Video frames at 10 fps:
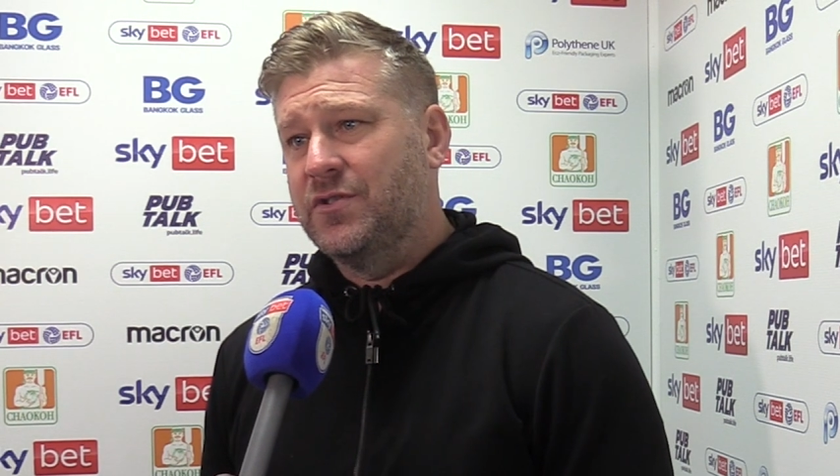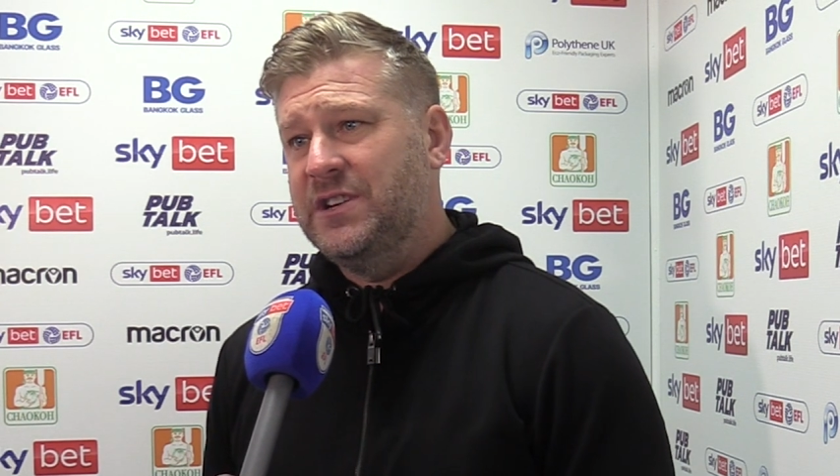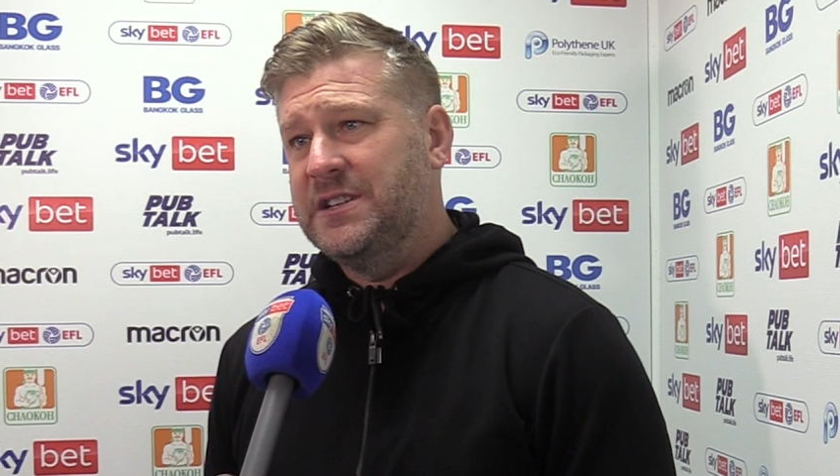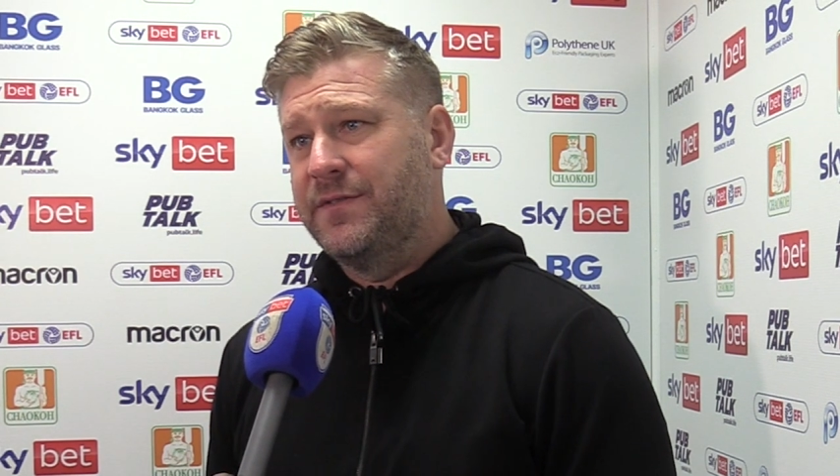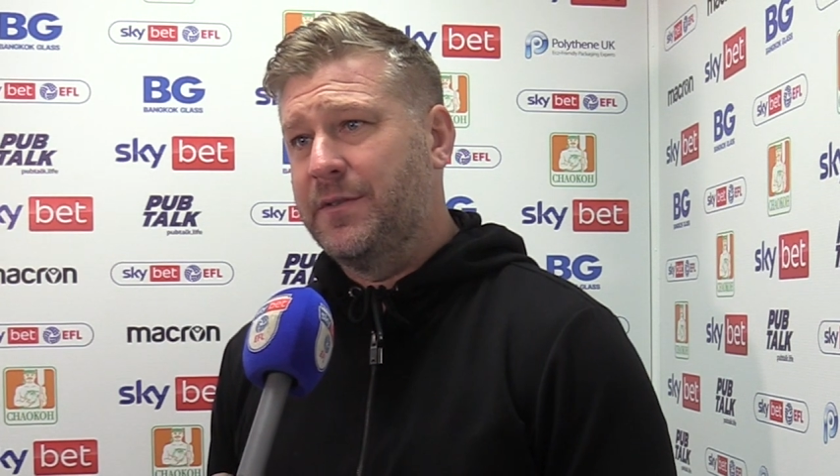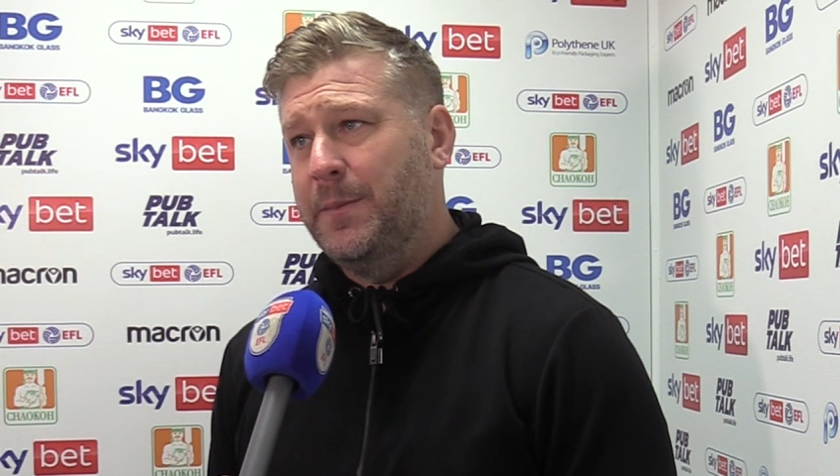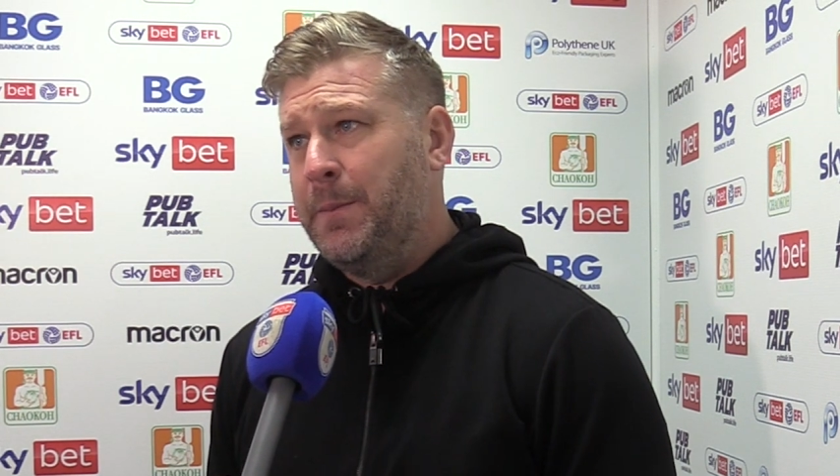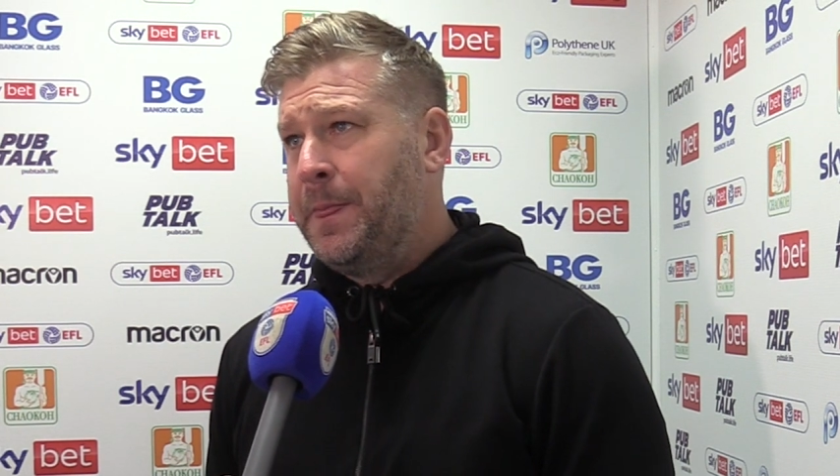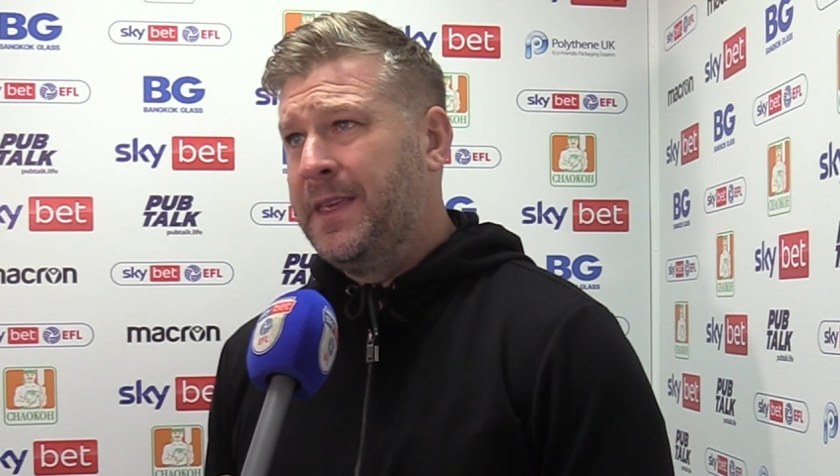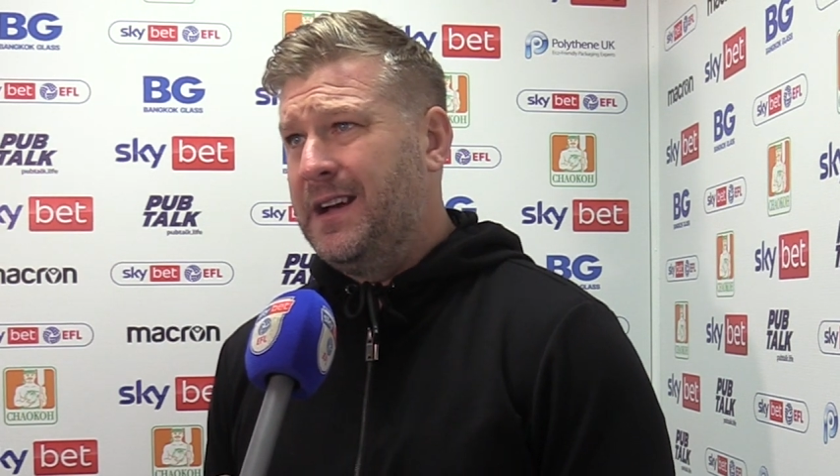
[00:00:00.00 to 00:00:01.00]
season
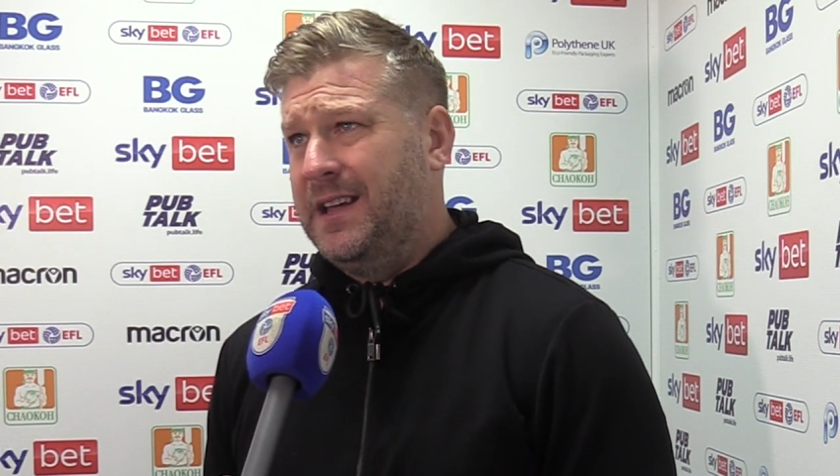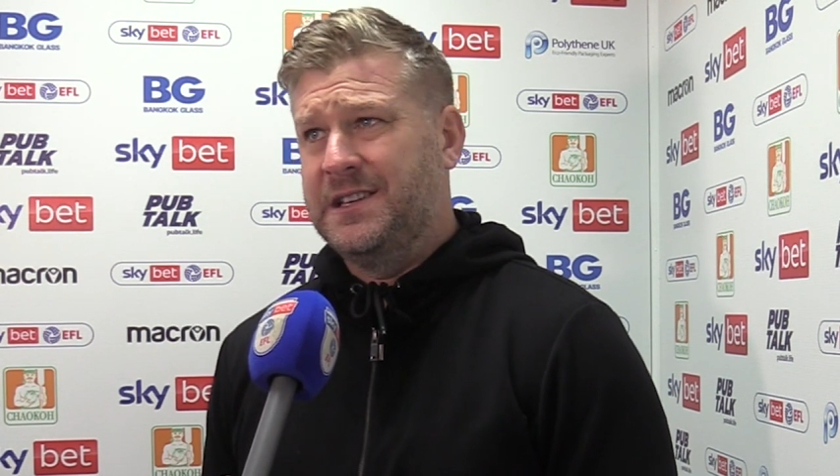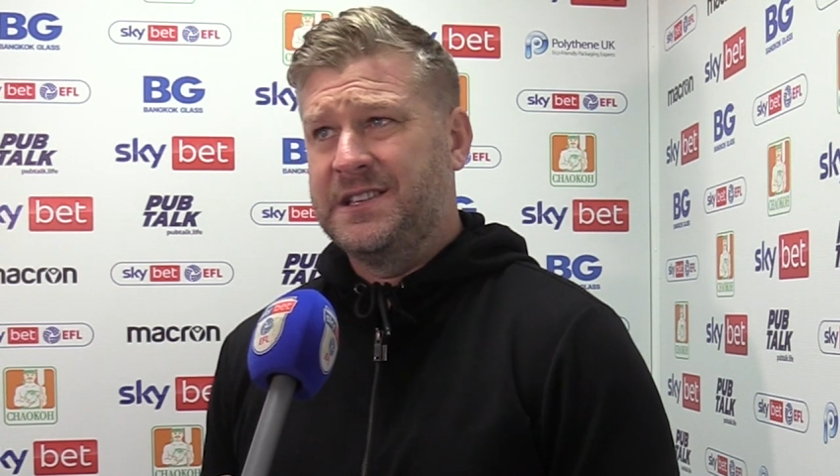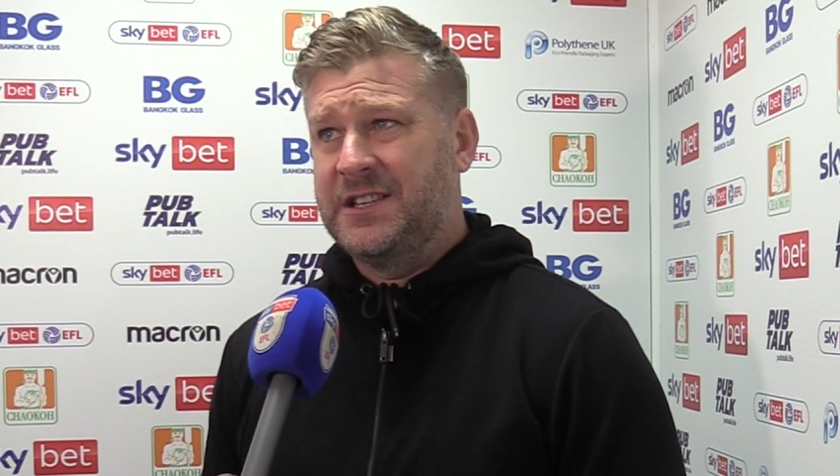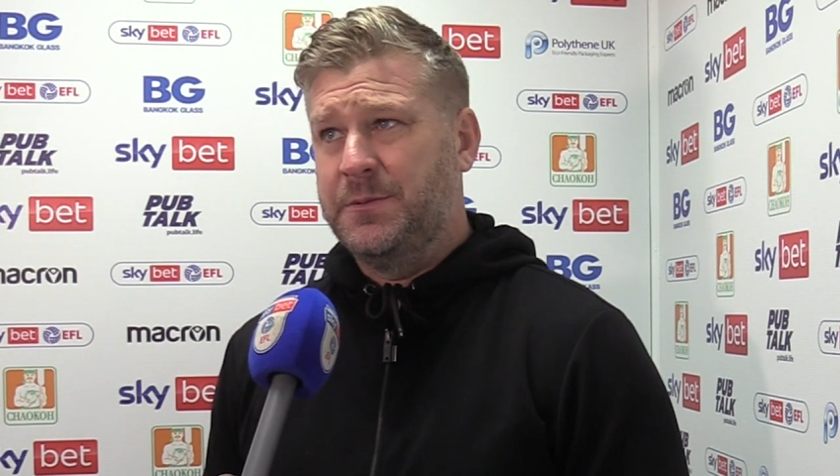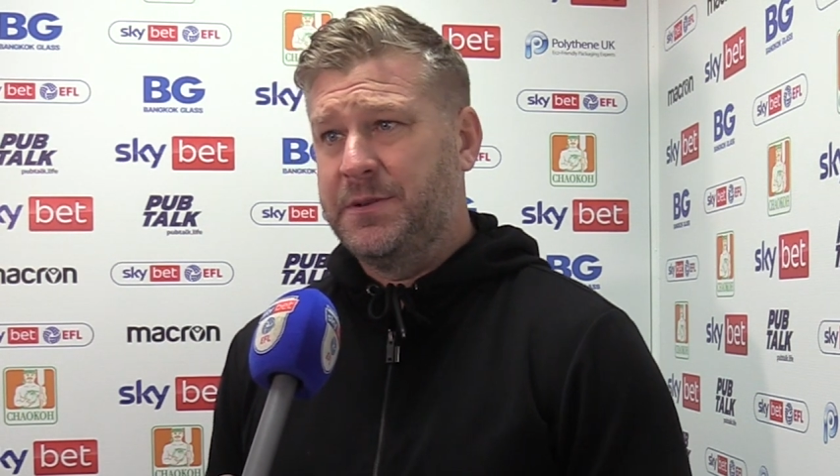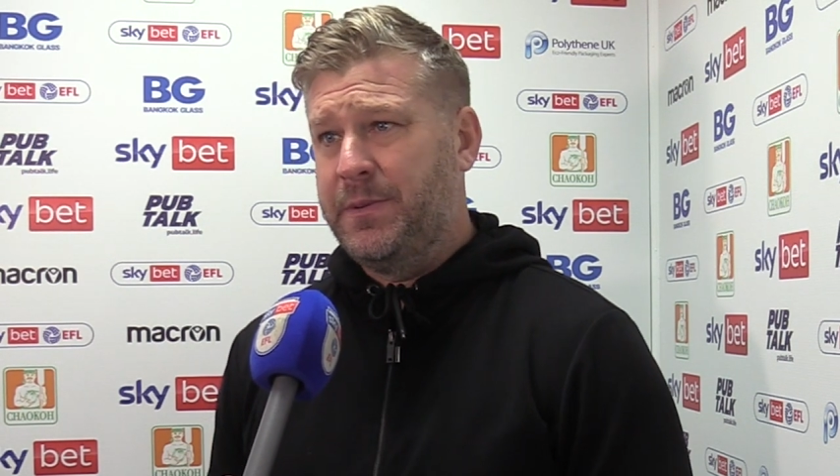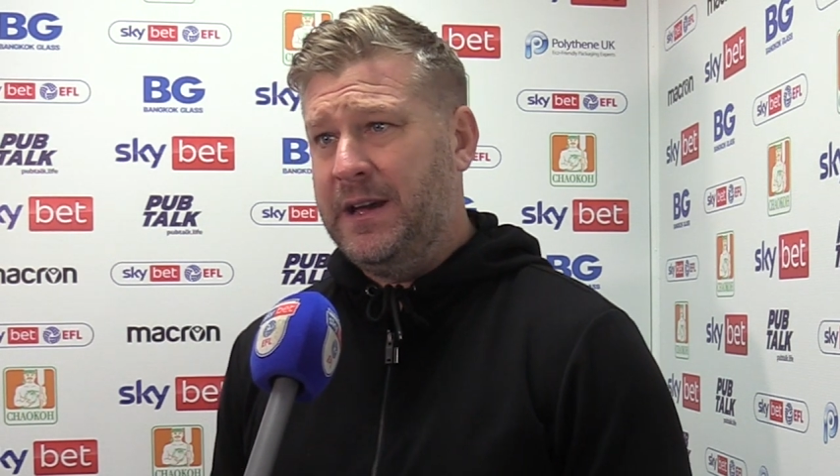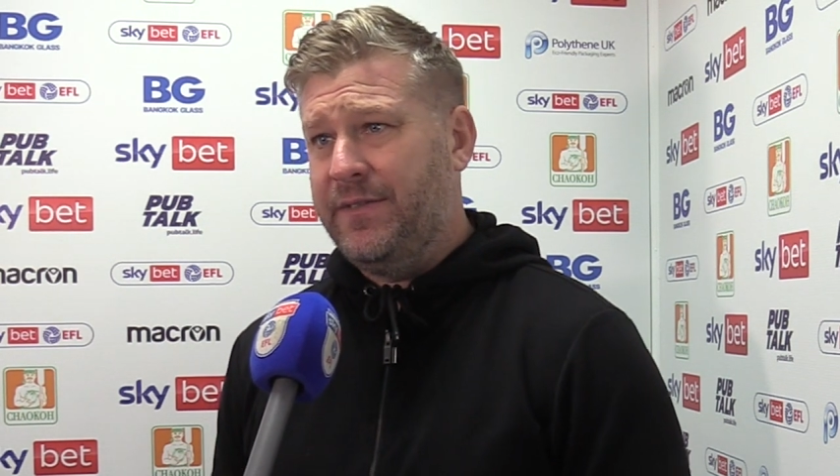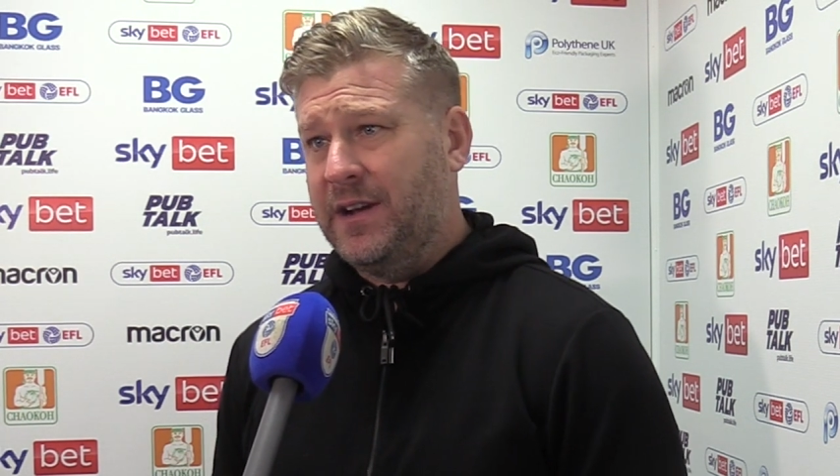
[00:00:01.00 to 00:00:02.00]
from, and the setups
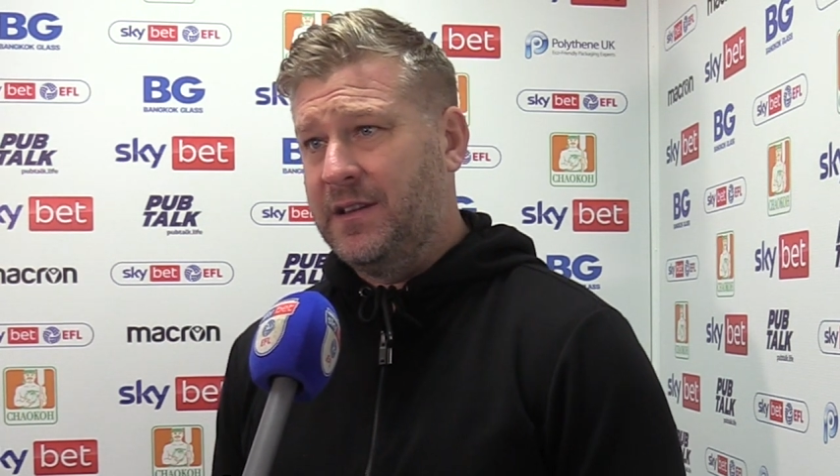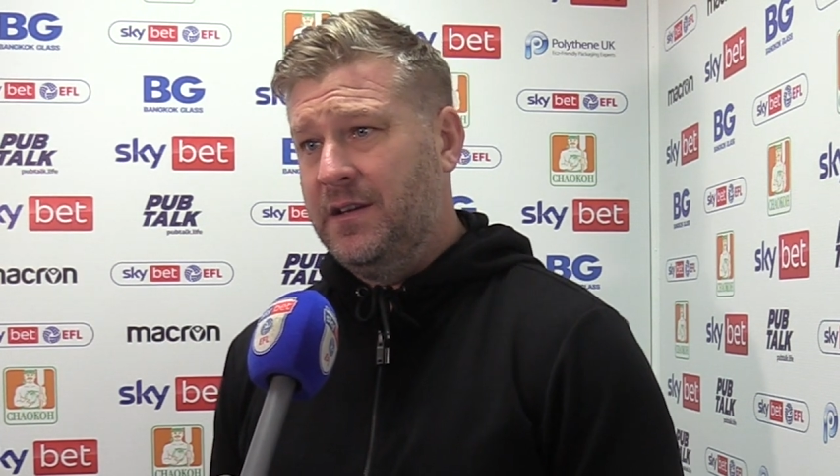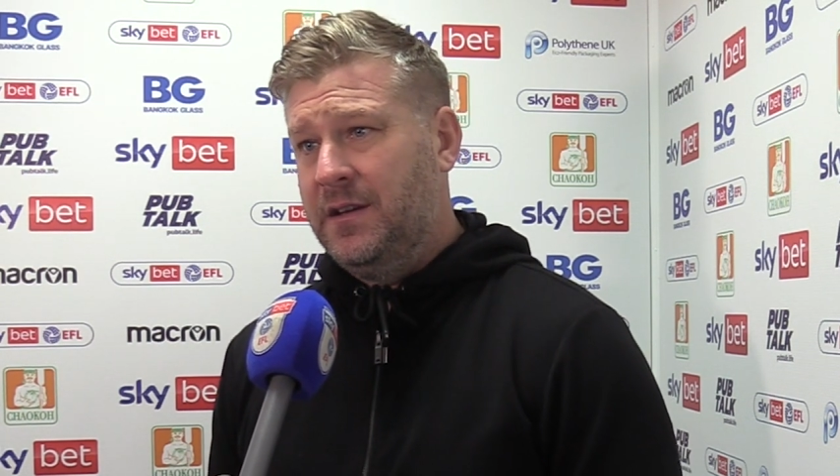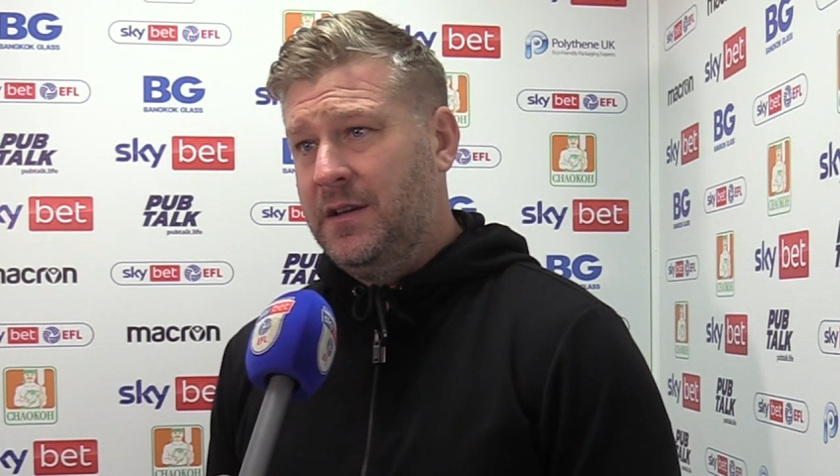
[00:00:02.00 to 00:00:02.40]
are perfect.